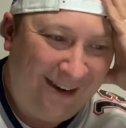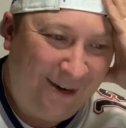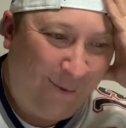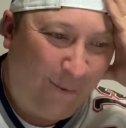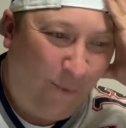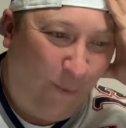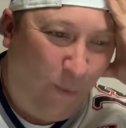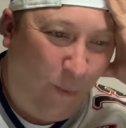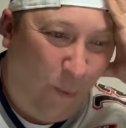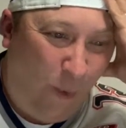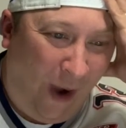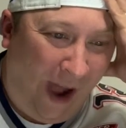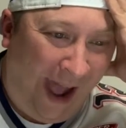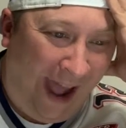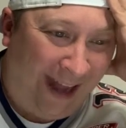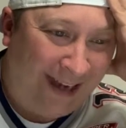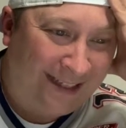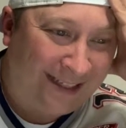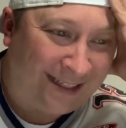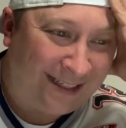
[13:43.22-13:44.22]

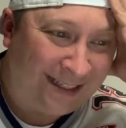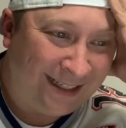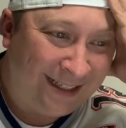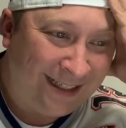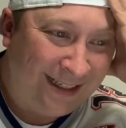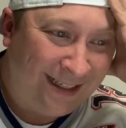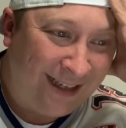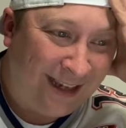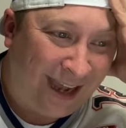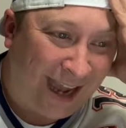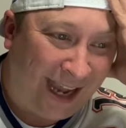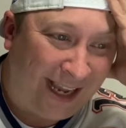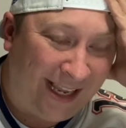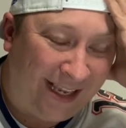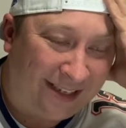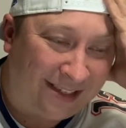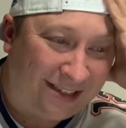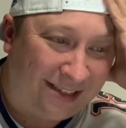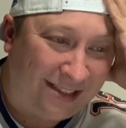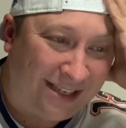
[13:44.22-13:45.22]
What? I
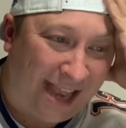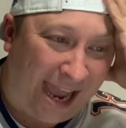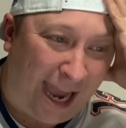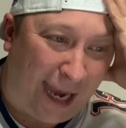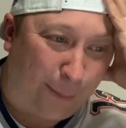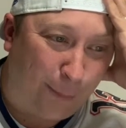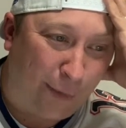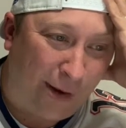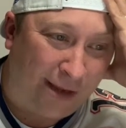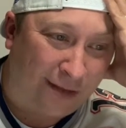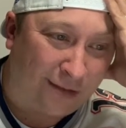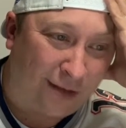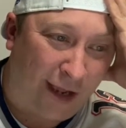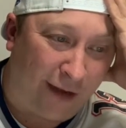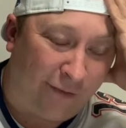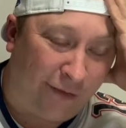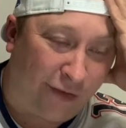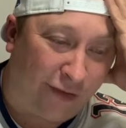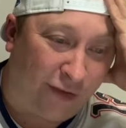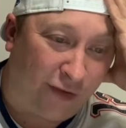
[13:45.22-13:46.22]
guess Dak
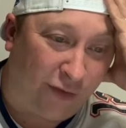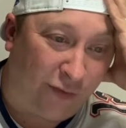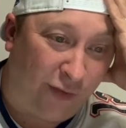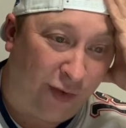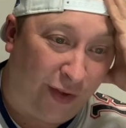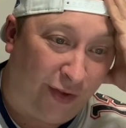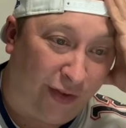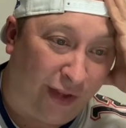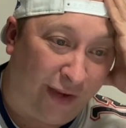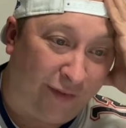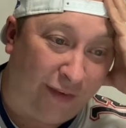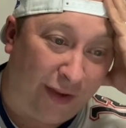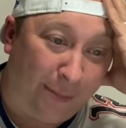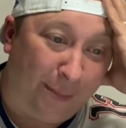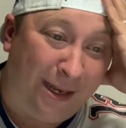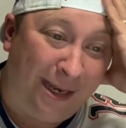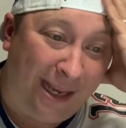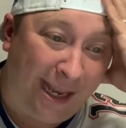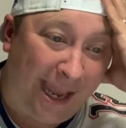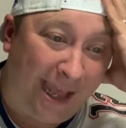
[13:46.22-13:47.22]
Prescott versus Philadelphia. I
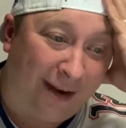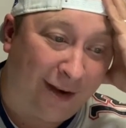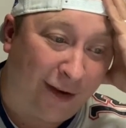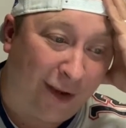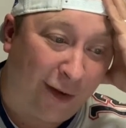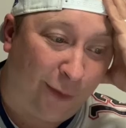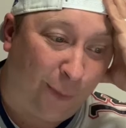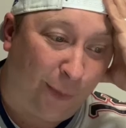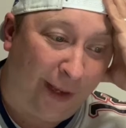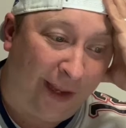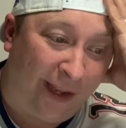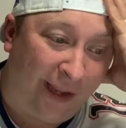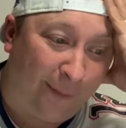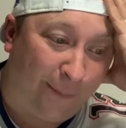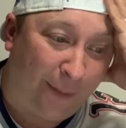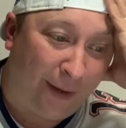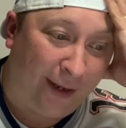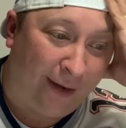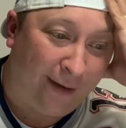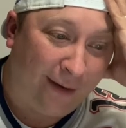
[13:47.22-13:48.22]
mean, he had a good week,
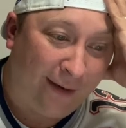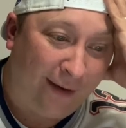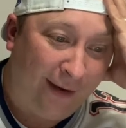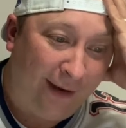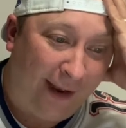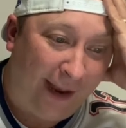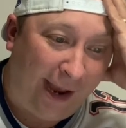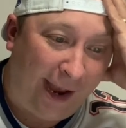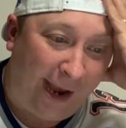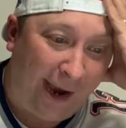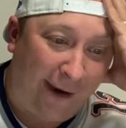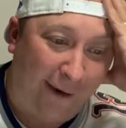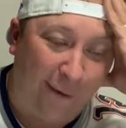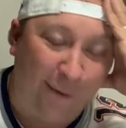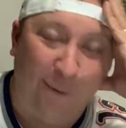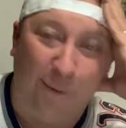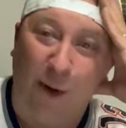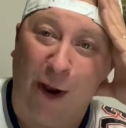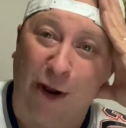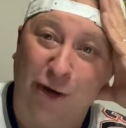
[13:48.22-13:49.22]
but
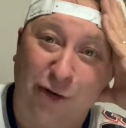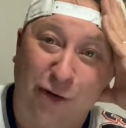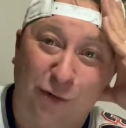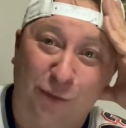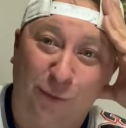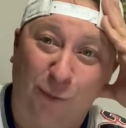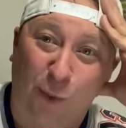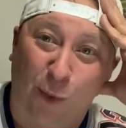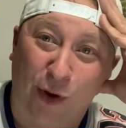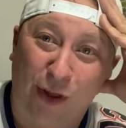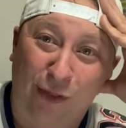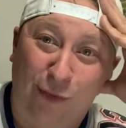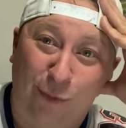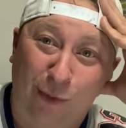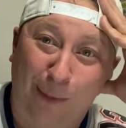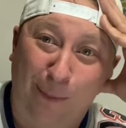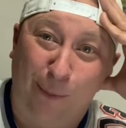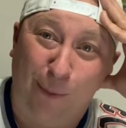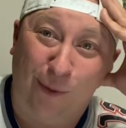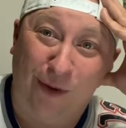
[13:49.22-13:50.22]
Aaron Rodgers,
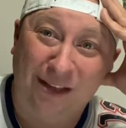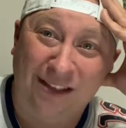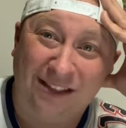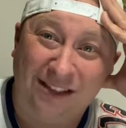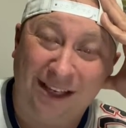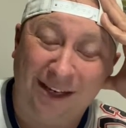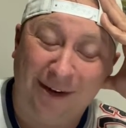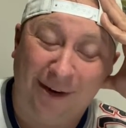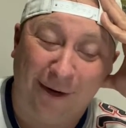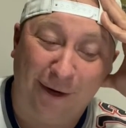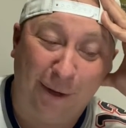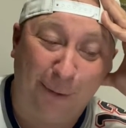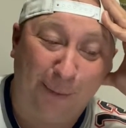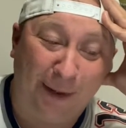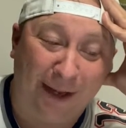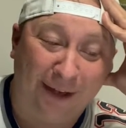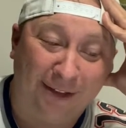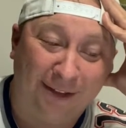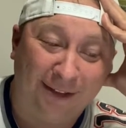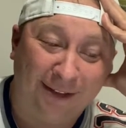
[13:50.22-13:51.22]
43 points sitting on your
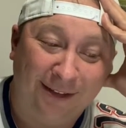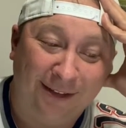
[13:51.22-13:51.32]
bench.